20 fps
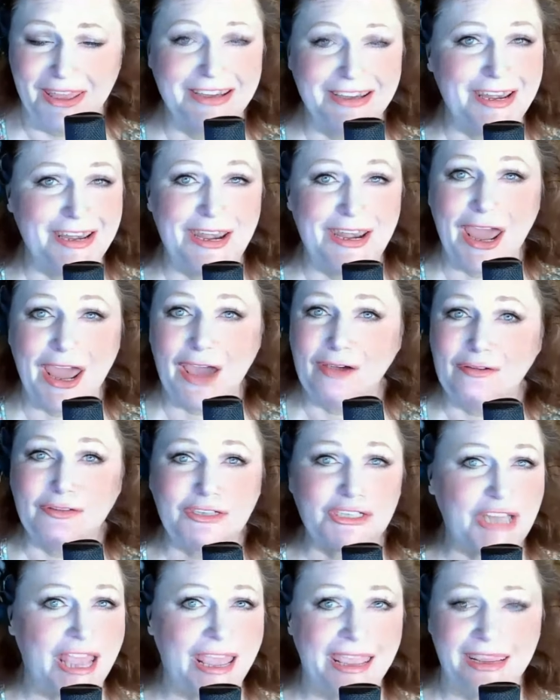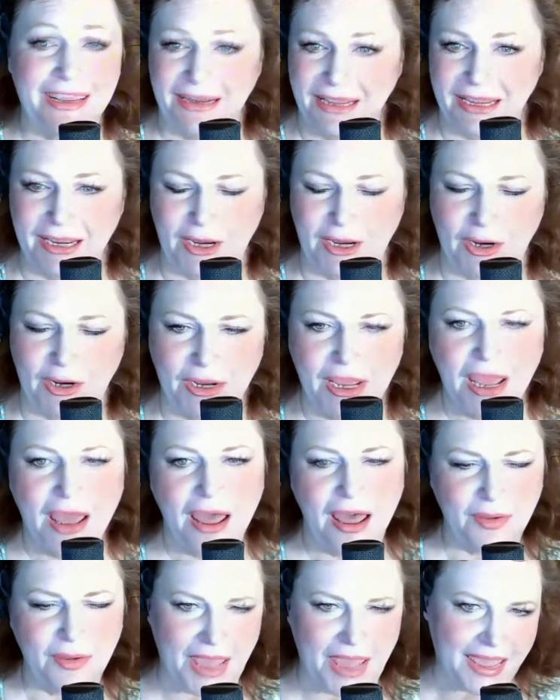No shade here.
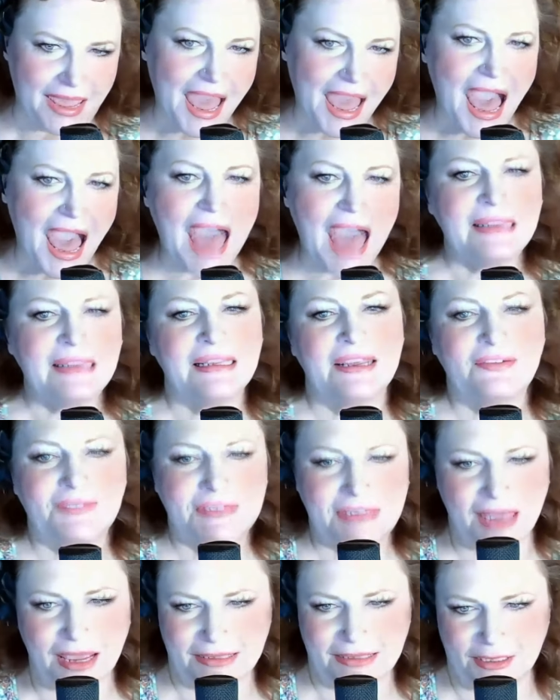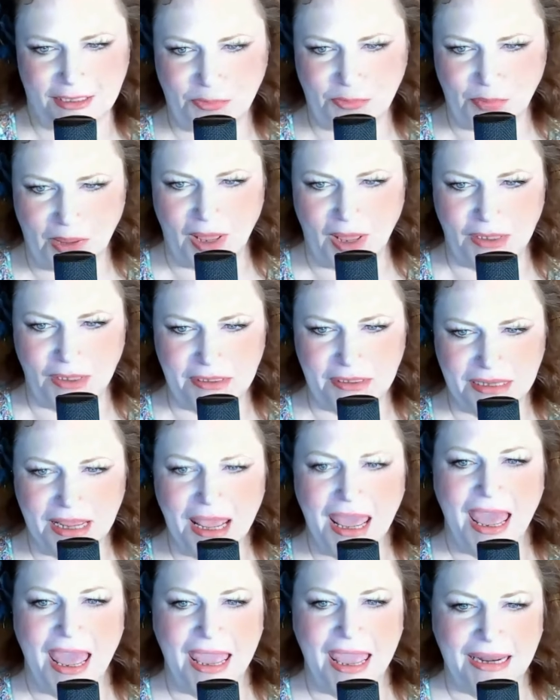Okay. I love sausage balls.
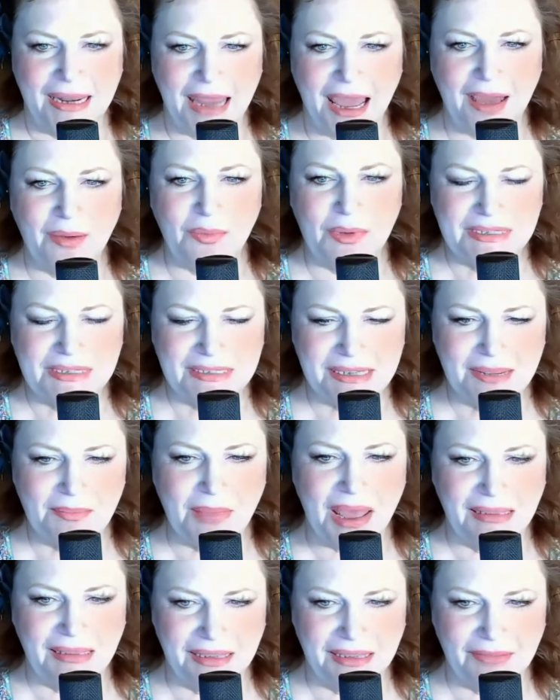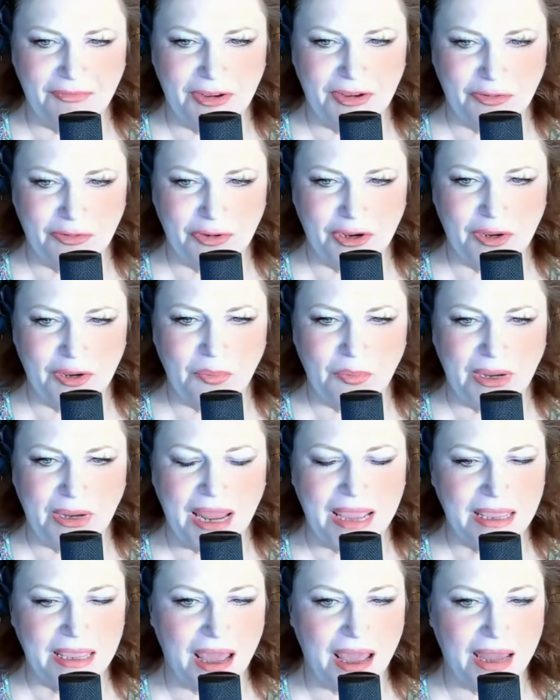And I was in my living room when
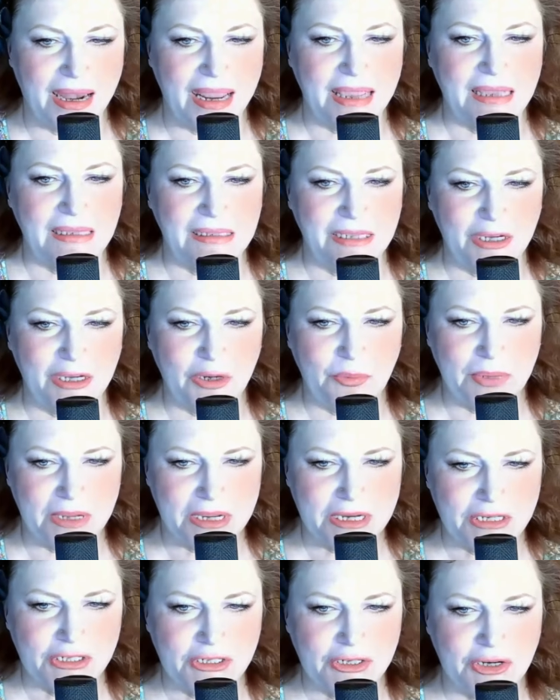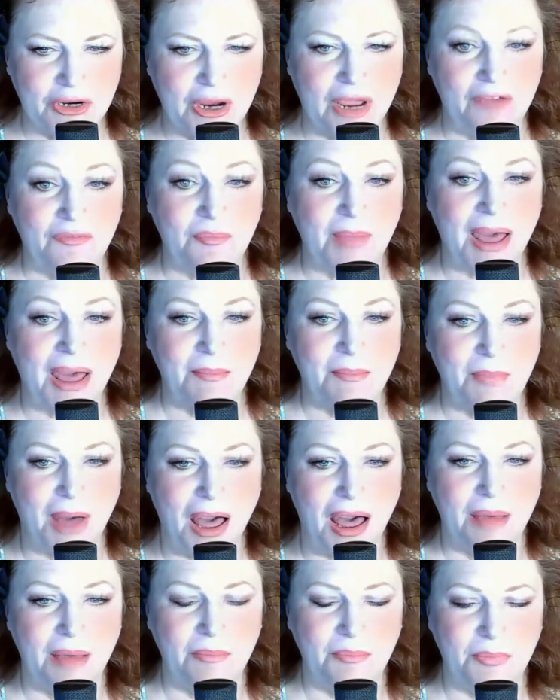I got a clear picture of my
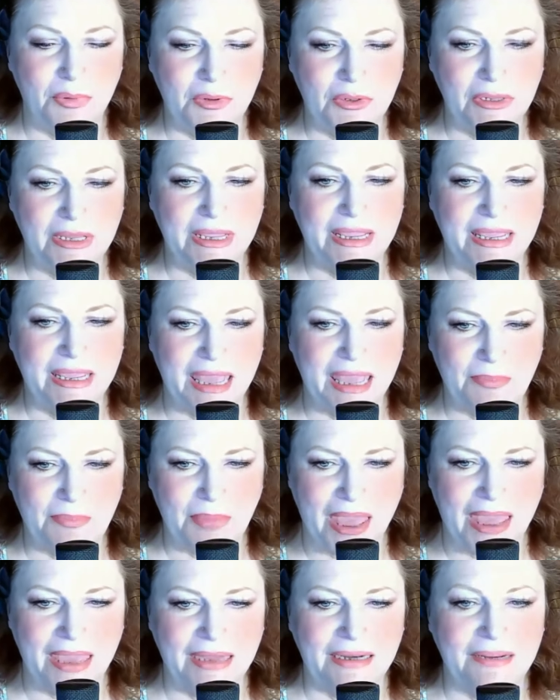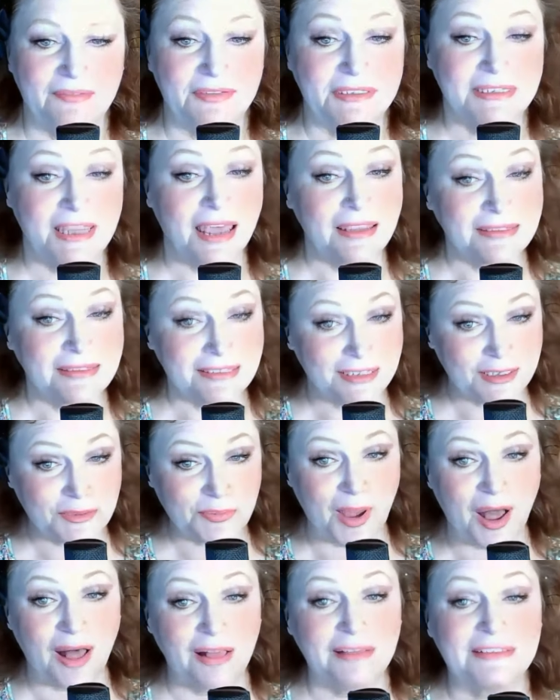mom pulling a pan of sausage
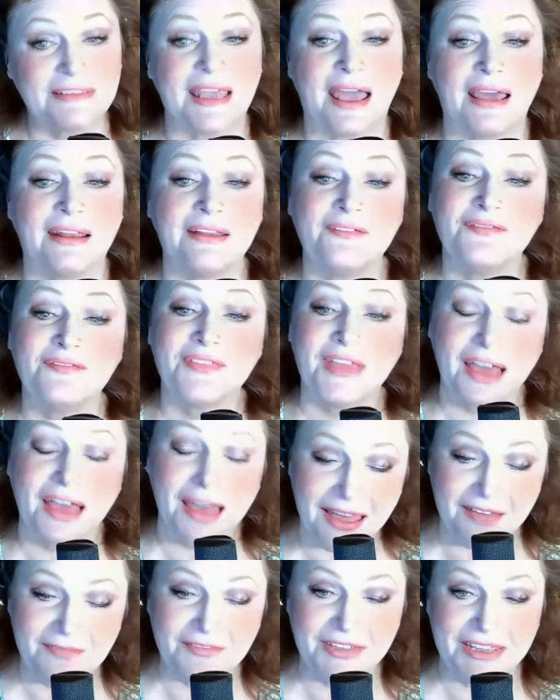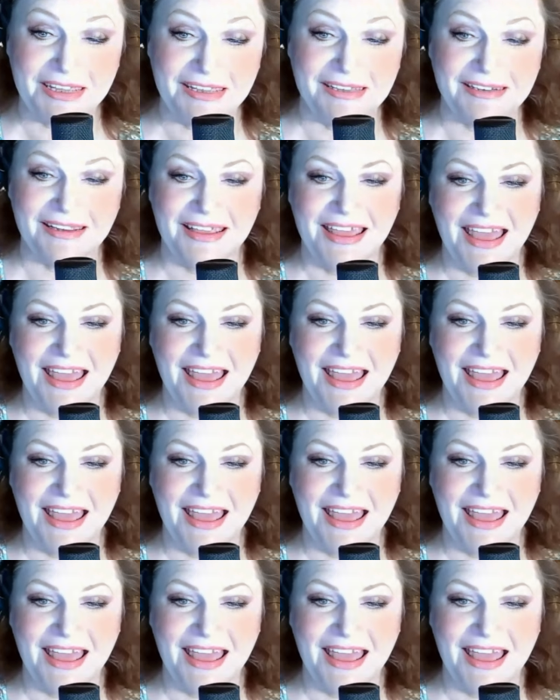balls out of the oven.